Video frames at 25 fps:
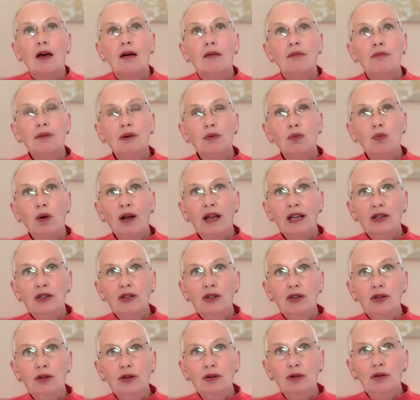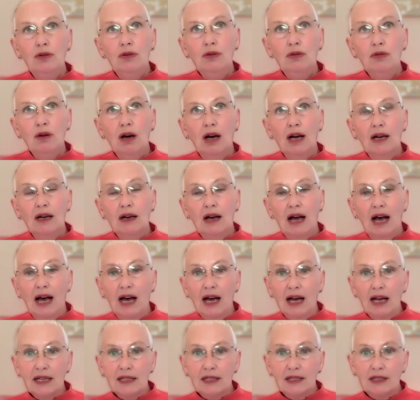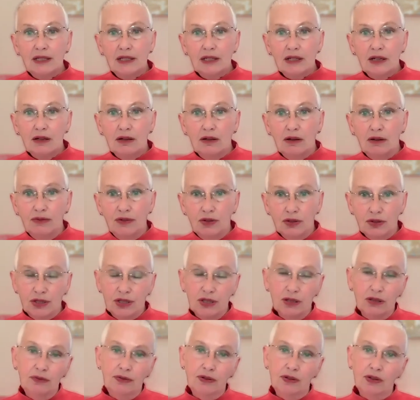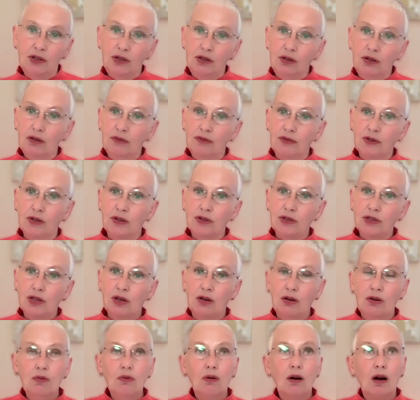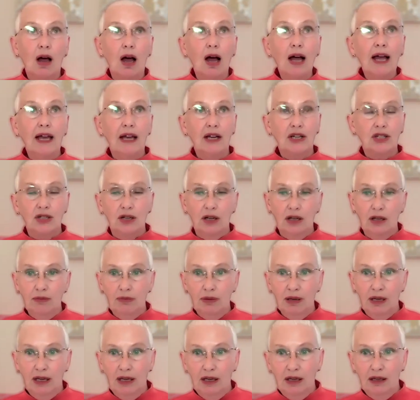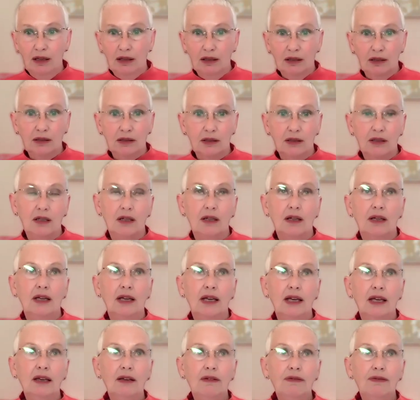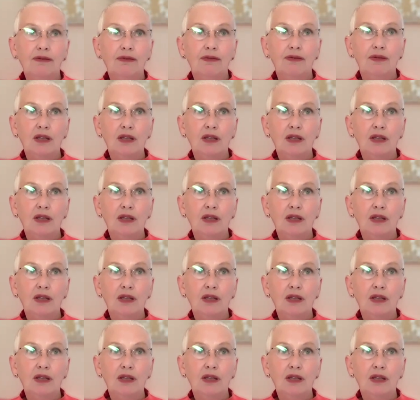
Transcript: But when you ask of yourself and the universe, who would I actually be if